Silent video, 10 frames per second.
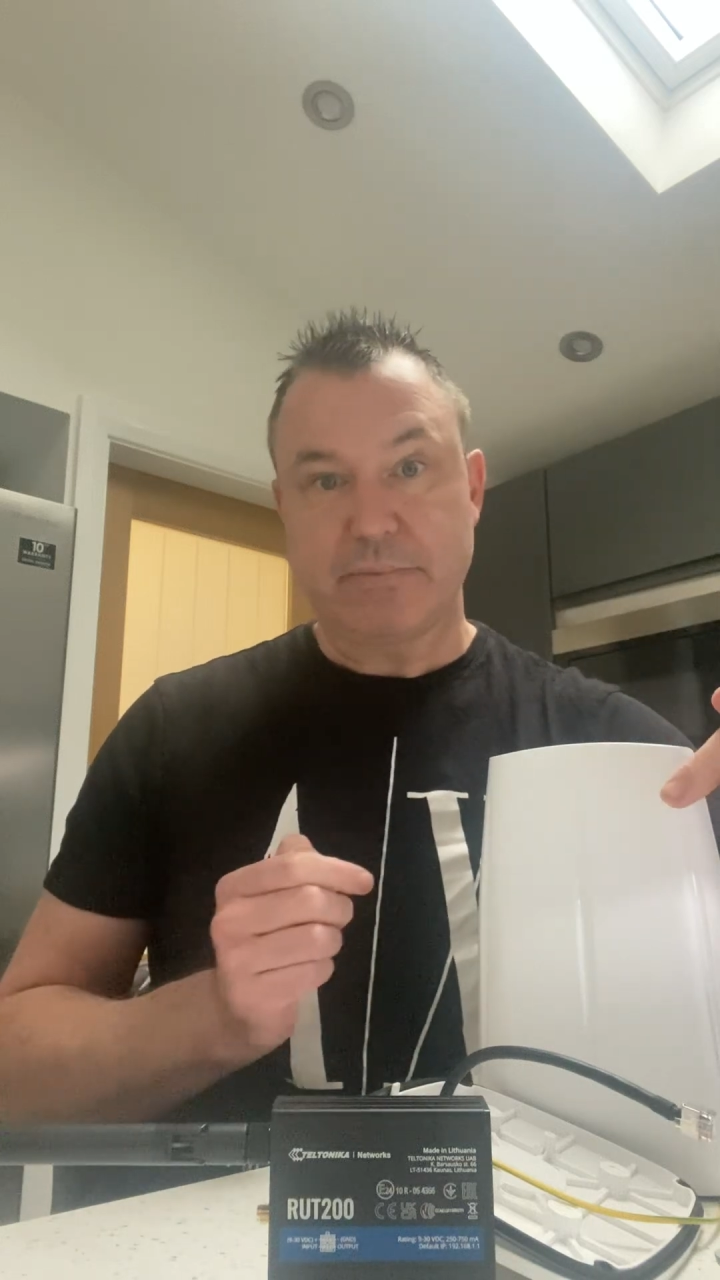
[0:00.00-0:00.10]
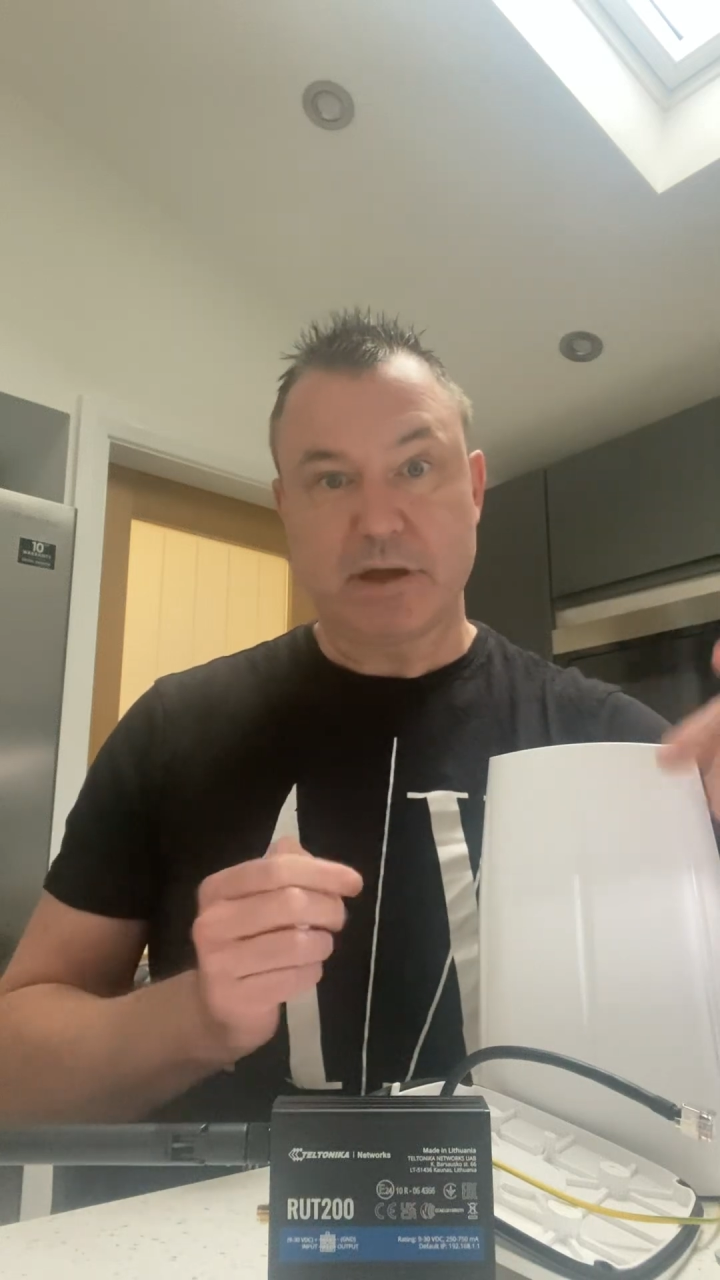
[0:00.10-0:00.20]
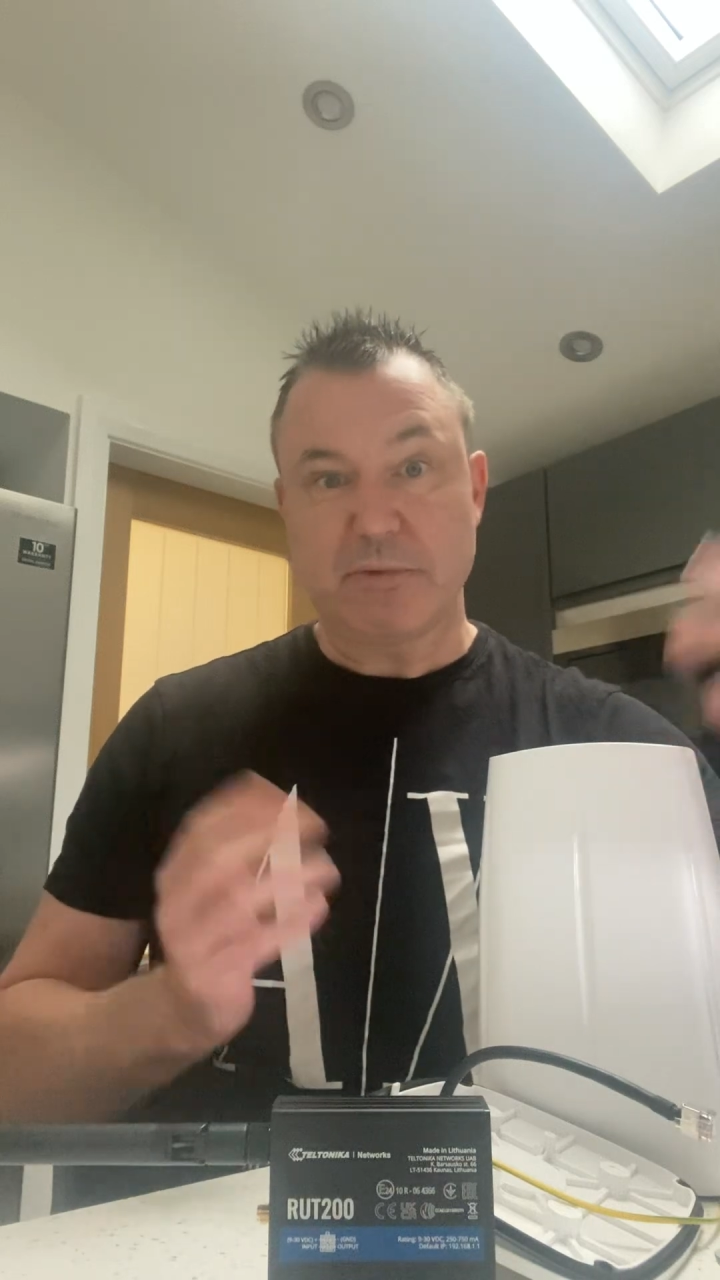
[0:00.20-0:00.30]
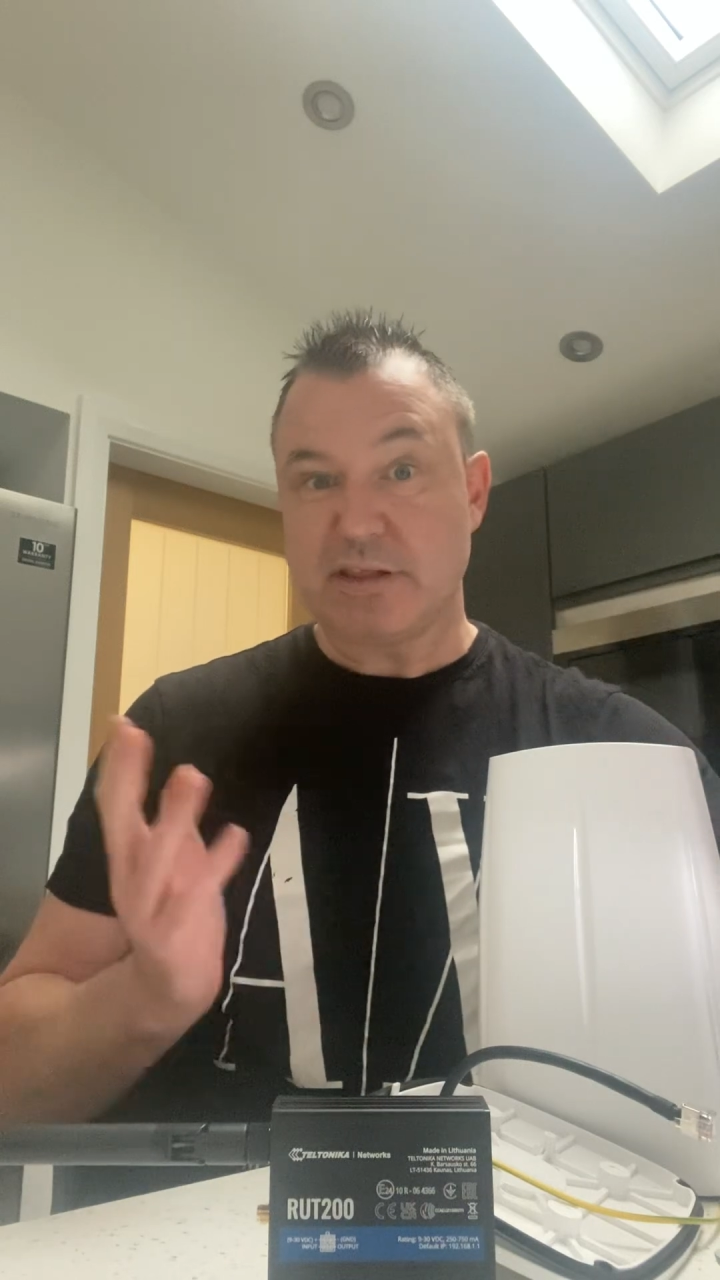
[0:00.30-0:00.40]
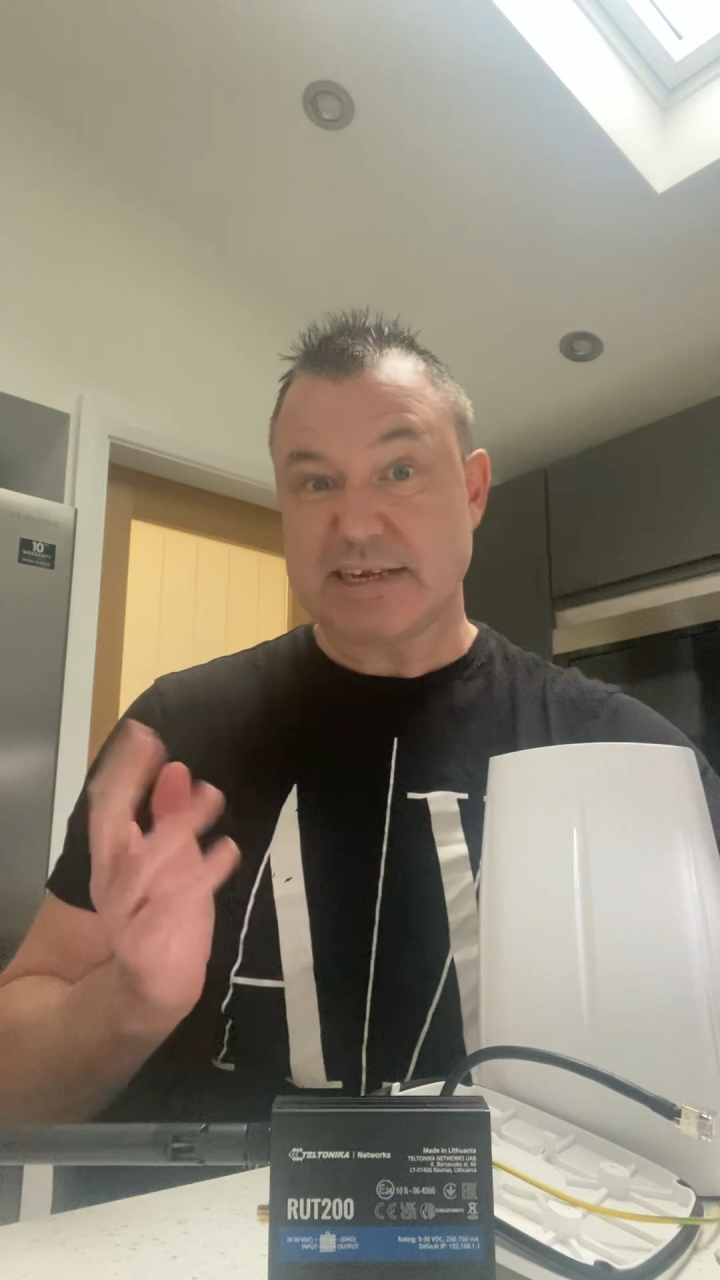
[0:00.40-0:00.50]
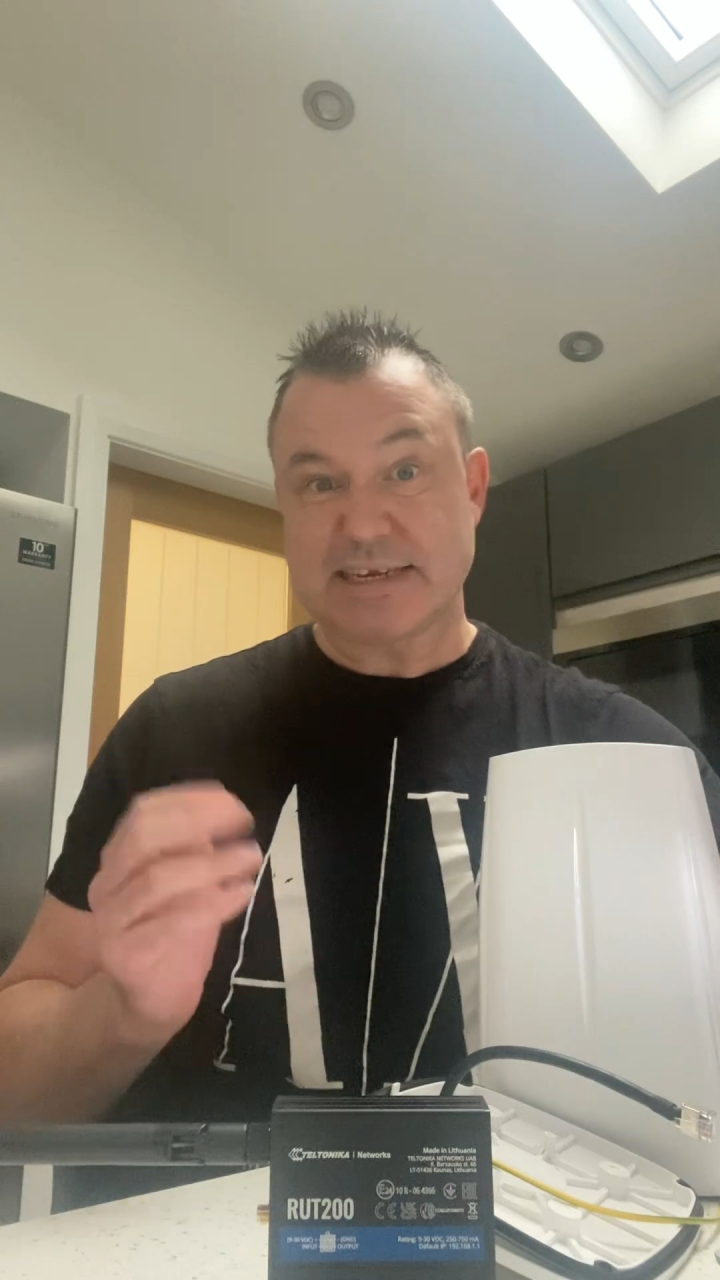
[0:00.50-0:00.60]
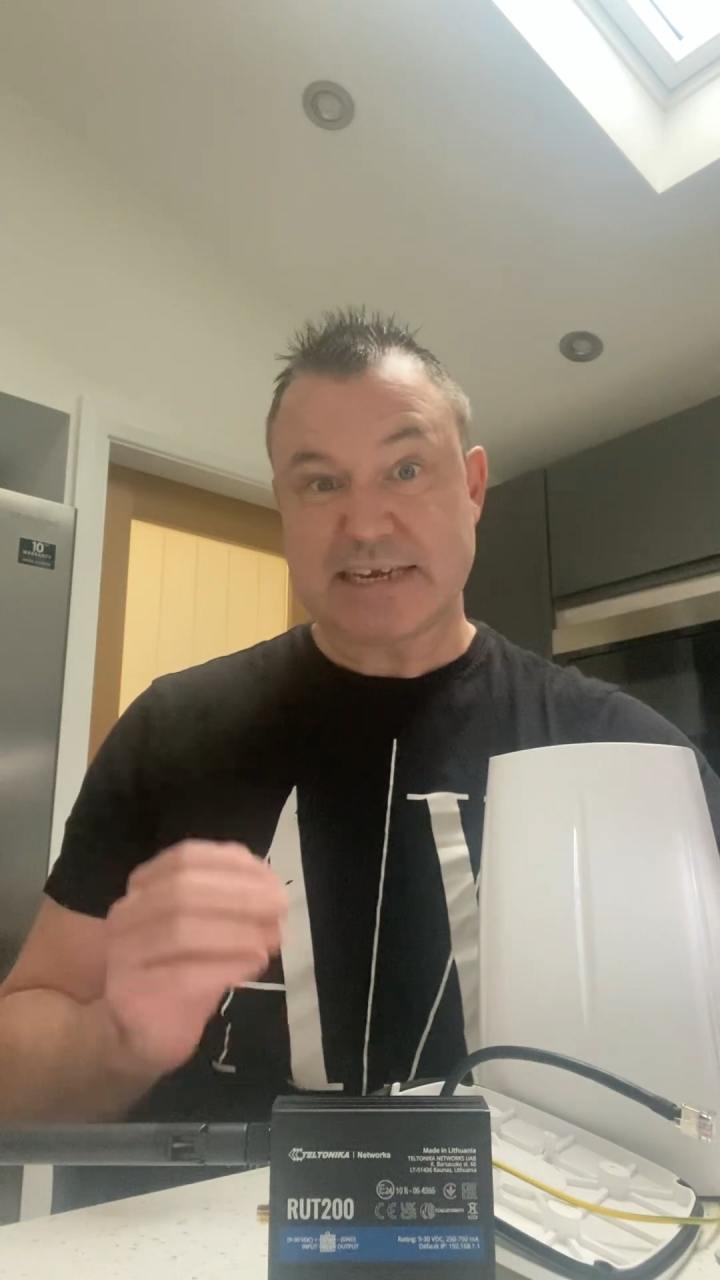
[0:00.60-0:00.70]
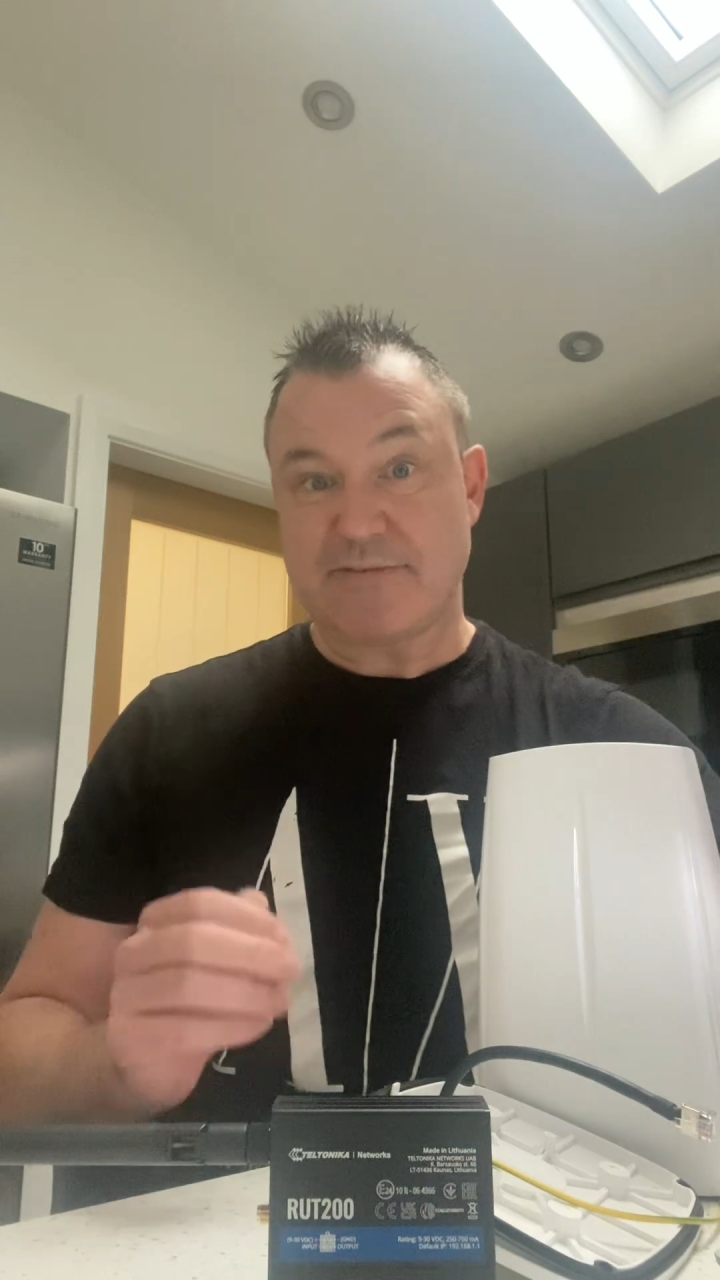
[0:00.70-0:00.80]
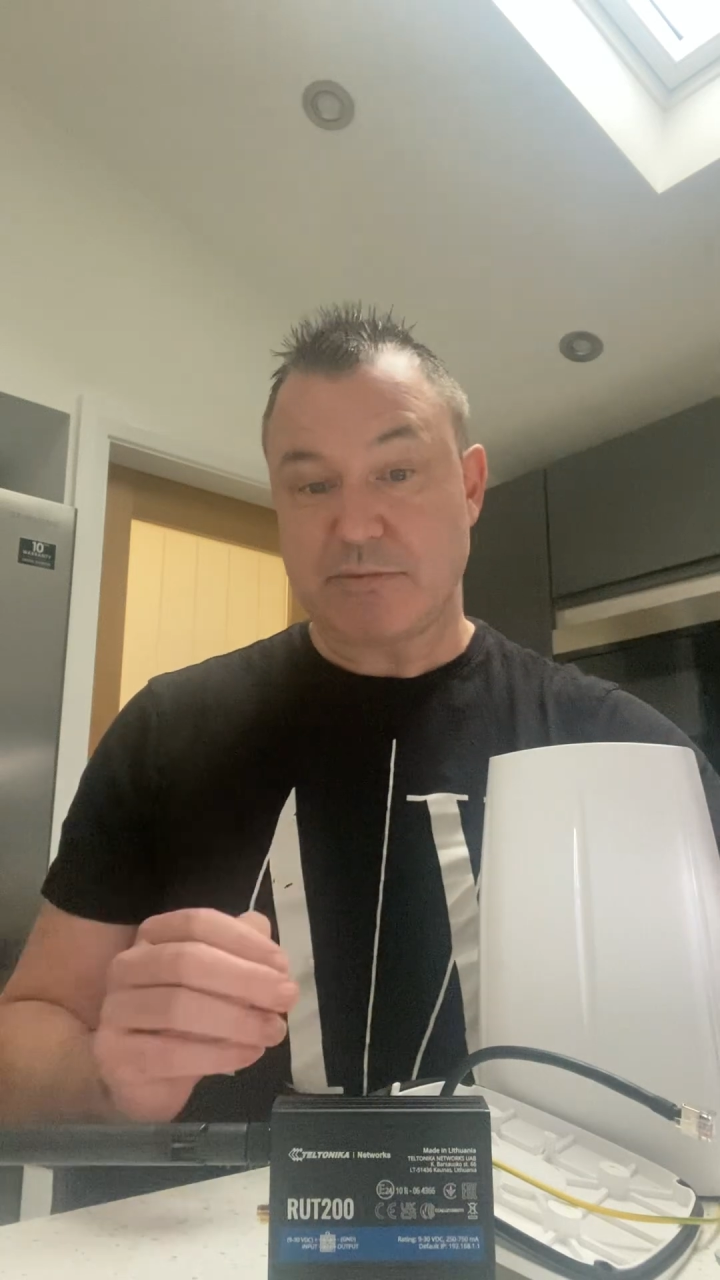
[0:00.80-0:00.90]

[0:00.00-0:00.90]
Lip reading: I'm not that savvy